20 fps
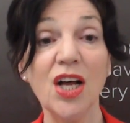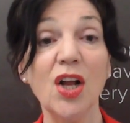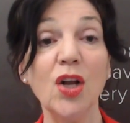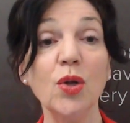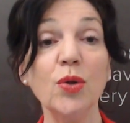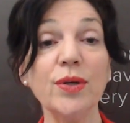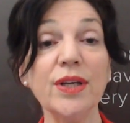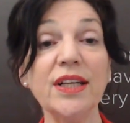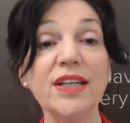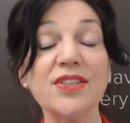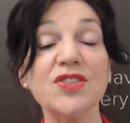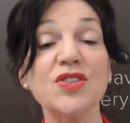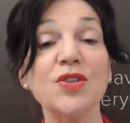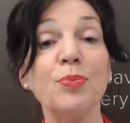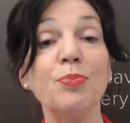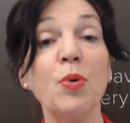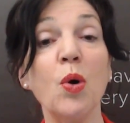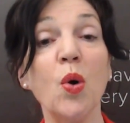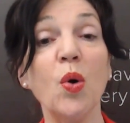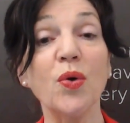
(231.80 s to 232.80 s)
Looking at
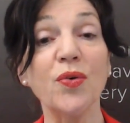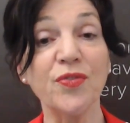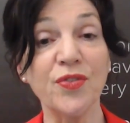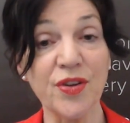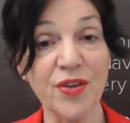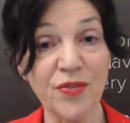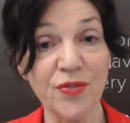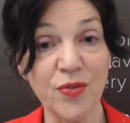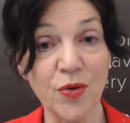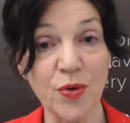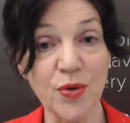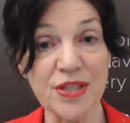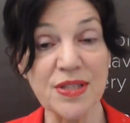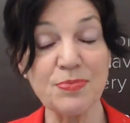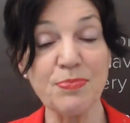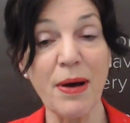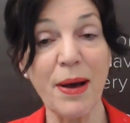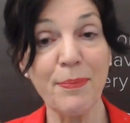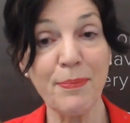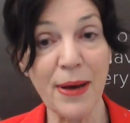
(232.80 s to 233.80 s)
support for The Voice
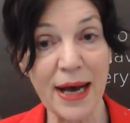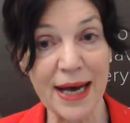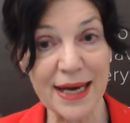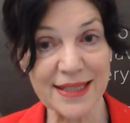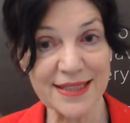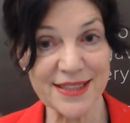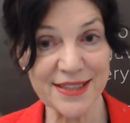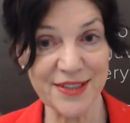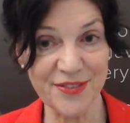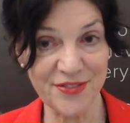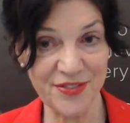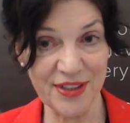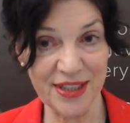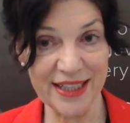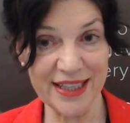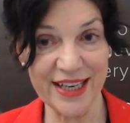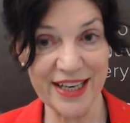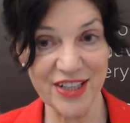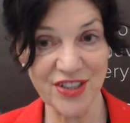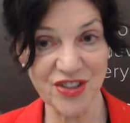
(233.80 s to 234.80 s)
by party
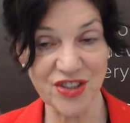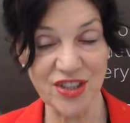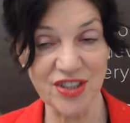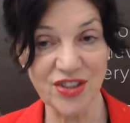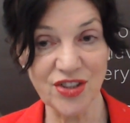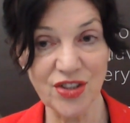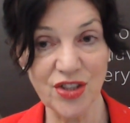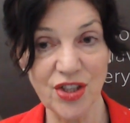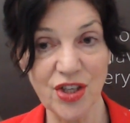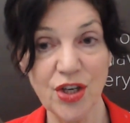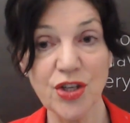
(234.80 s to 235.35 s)
affiliation